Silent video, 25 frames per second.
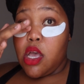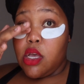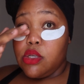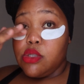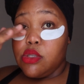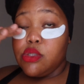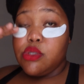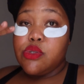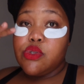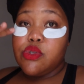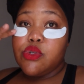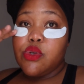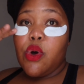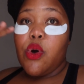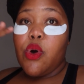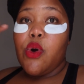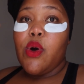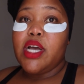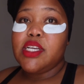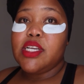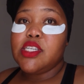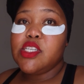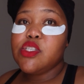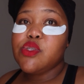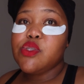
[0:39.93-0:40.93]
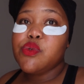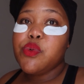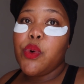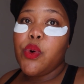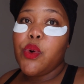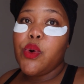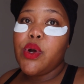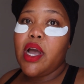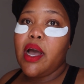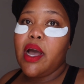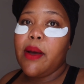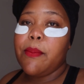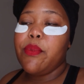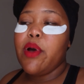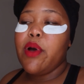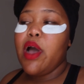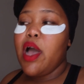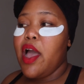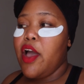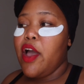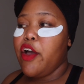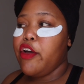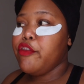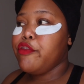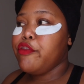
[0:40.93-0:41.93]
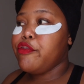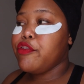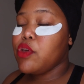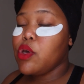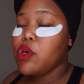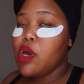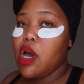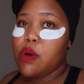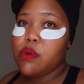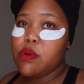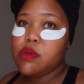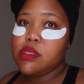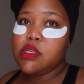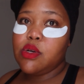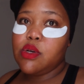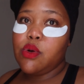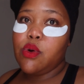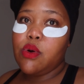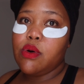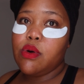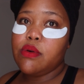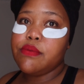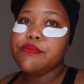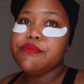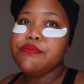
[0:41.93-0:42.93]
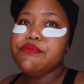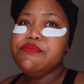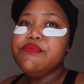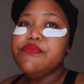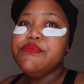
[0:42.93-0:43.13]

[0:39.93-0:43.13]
So I just woke up a few hours ago.